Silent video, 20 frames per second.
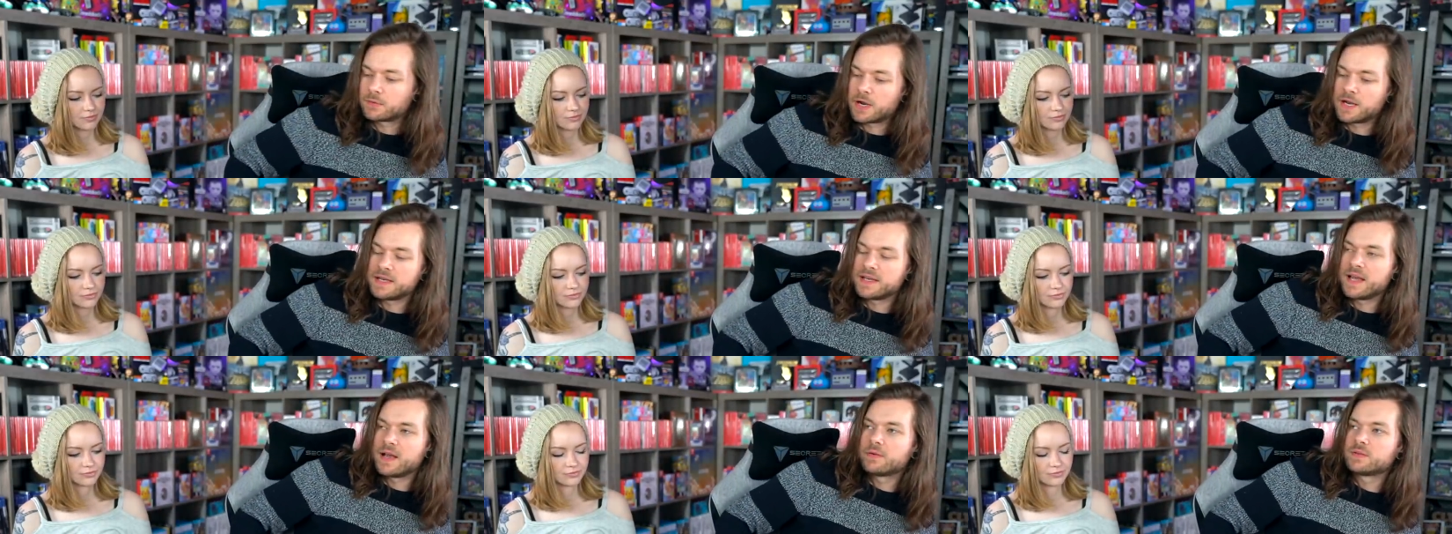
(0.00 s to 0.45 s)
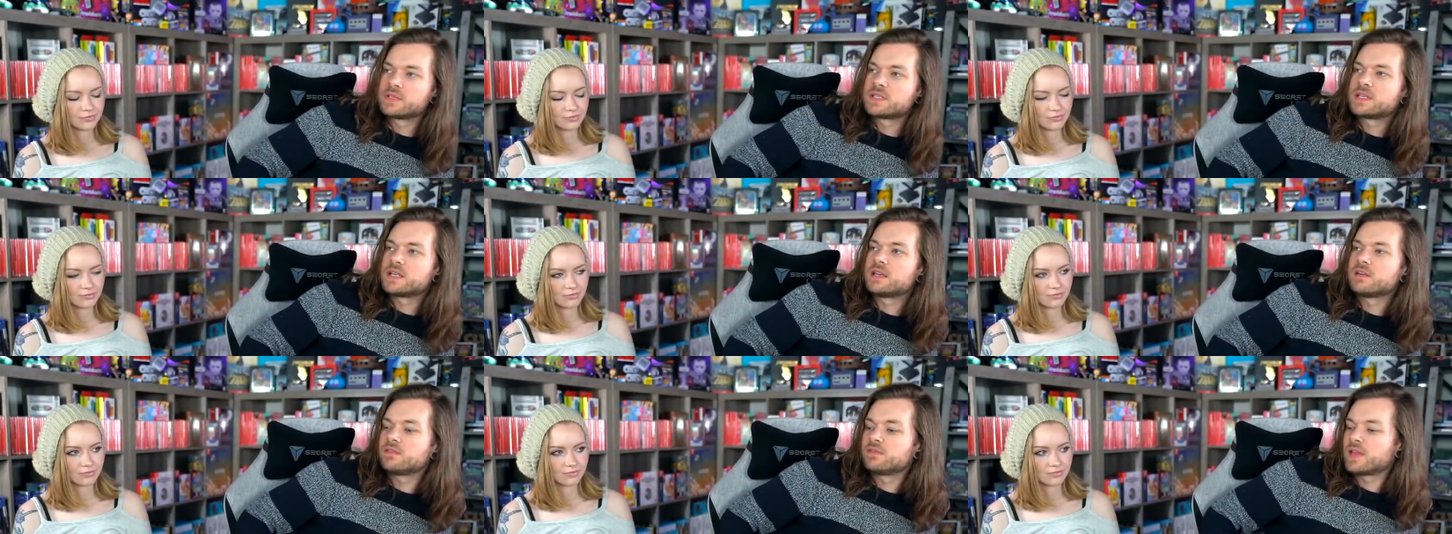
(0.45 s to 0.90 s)
Speaker 1: right now and
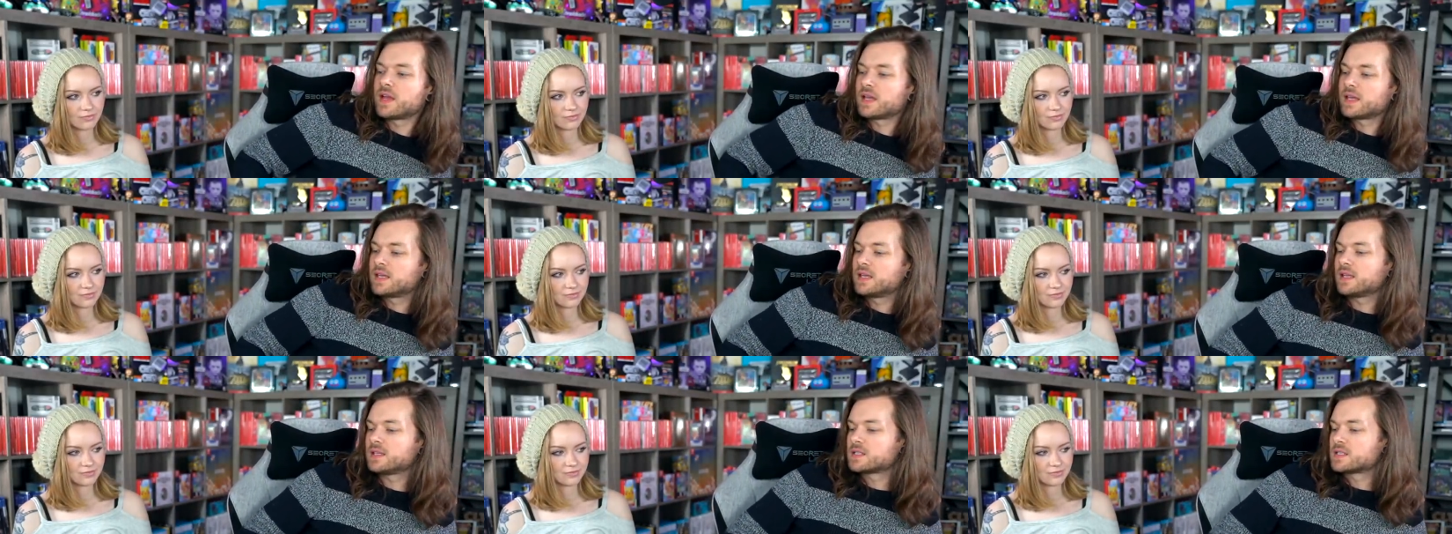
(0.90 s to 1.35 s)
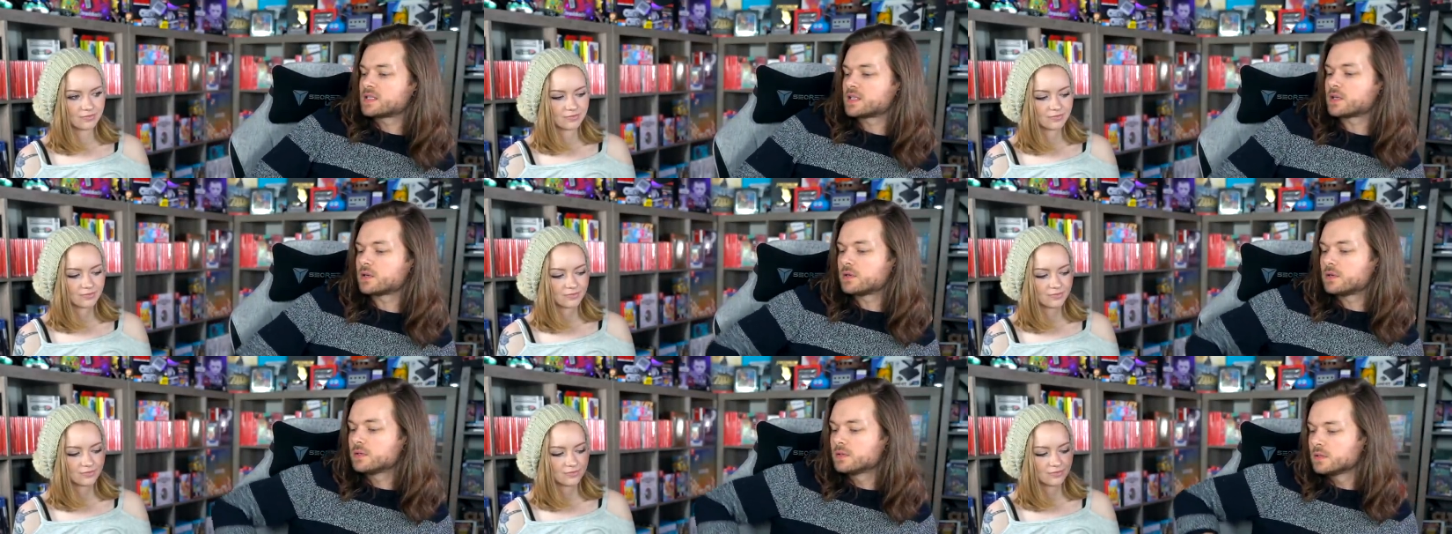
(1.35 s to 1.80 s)
see if that kid
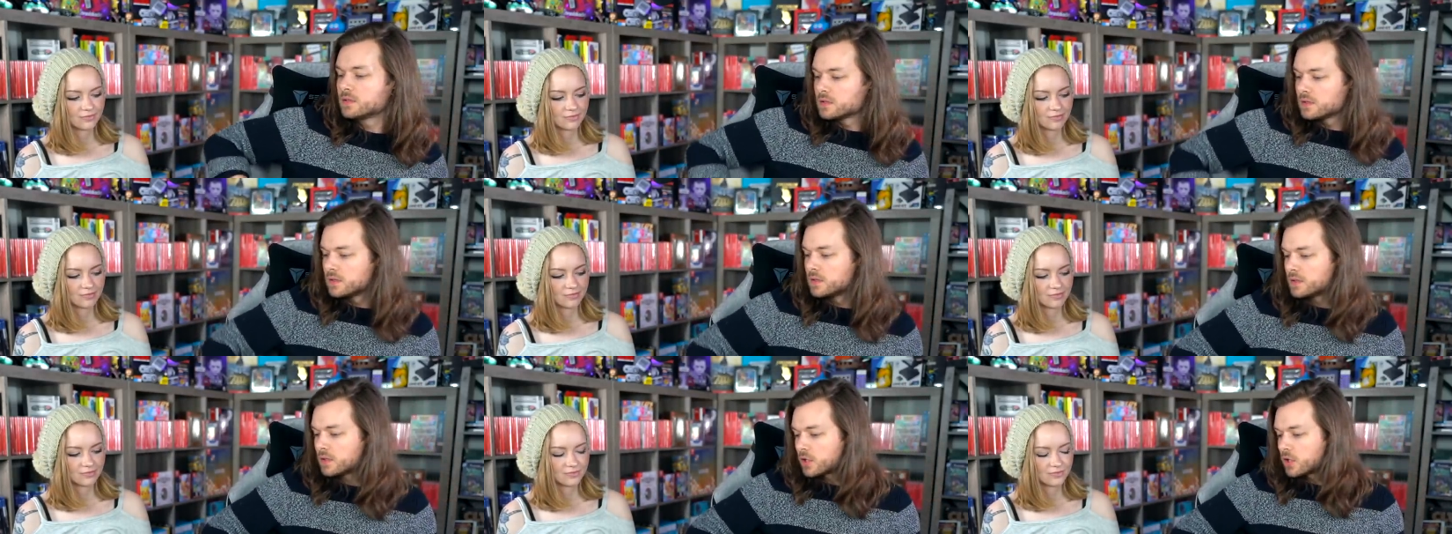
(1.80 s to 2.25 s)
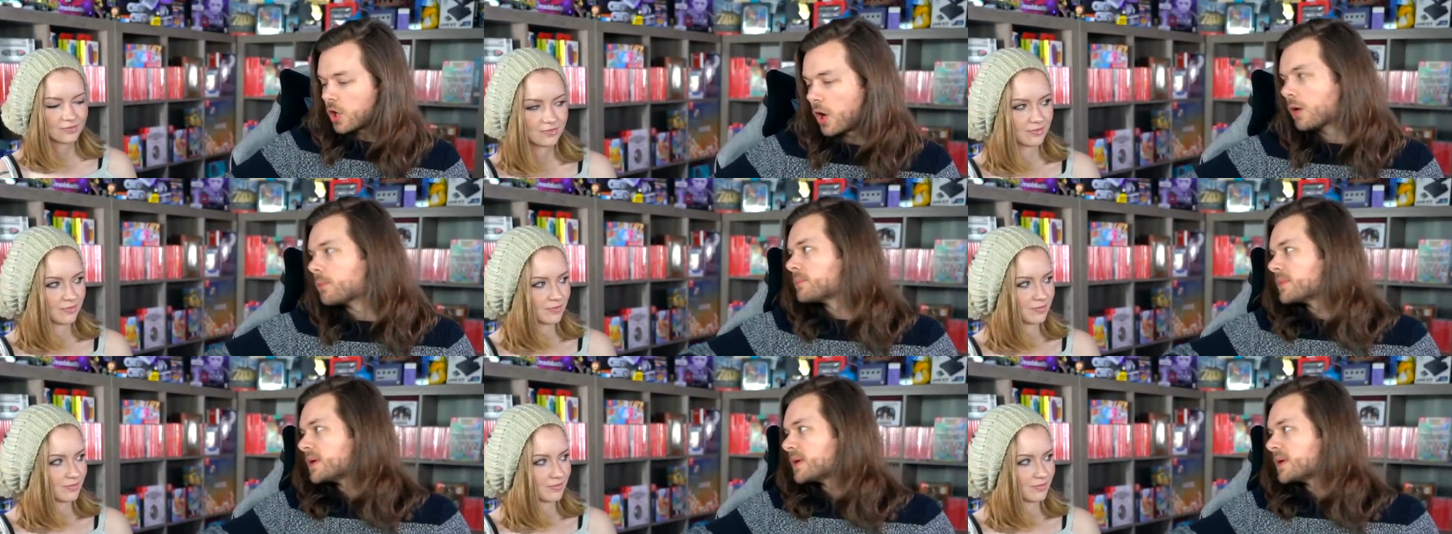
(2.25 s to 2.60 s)
still got